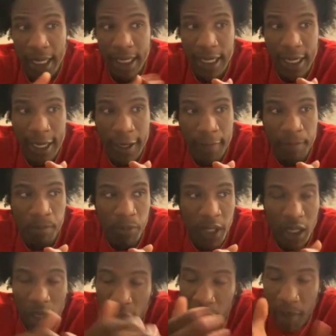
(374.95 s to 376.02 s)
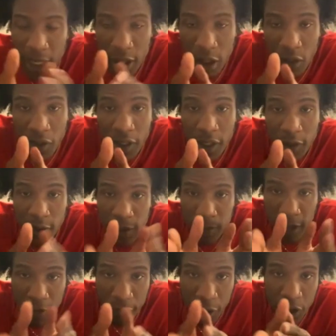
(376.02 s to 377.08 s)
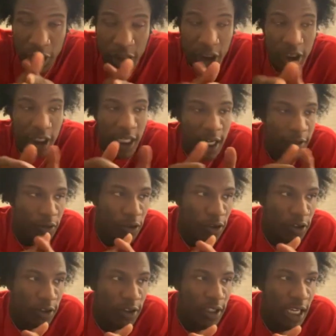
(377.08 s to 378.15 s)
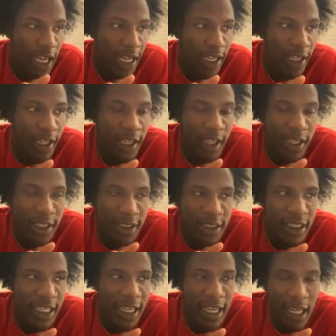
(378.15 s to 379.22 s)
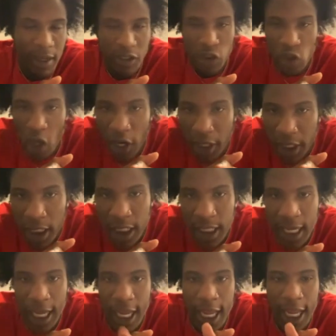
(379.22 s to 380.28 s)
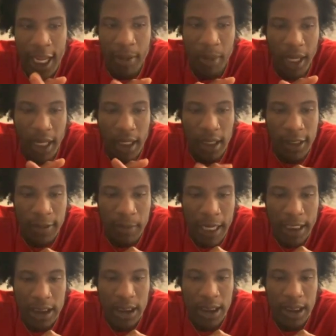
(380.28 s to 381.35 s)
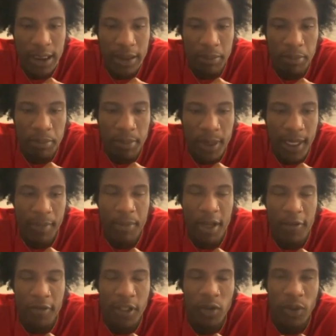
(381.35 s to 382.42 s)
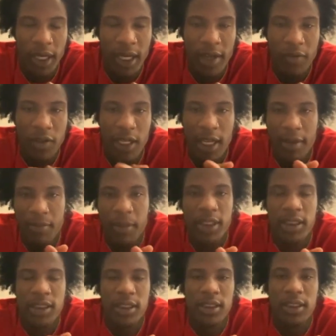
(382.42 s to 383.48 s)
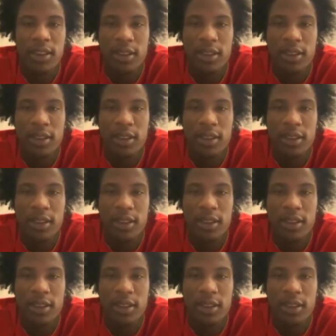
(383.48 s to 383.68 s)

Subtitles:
And then my COVID year was my first year ever like saying starting in the game and actually getting my feet wet, if that makes sense.